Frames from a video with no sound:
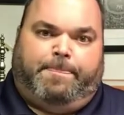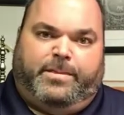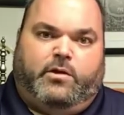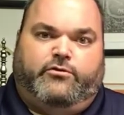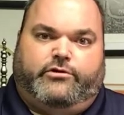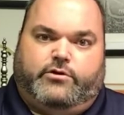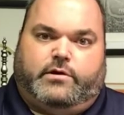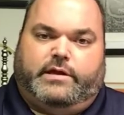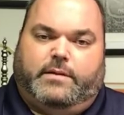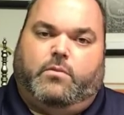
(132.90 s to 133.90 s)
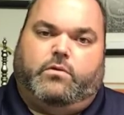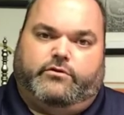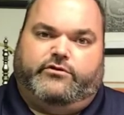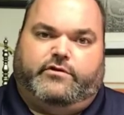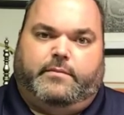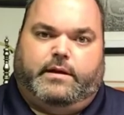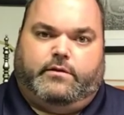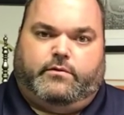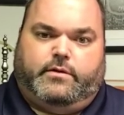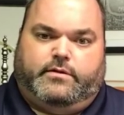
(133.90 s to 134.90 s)
Usually you're going to get more than just the
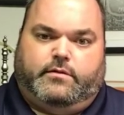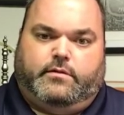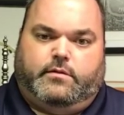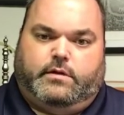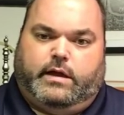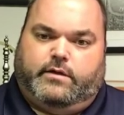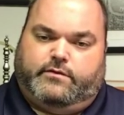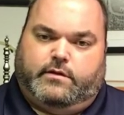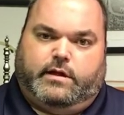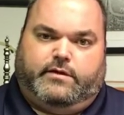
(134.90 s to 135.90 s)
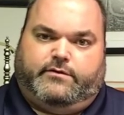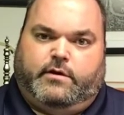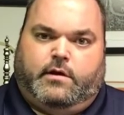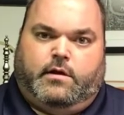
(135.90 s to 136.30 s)
mandatory days, unless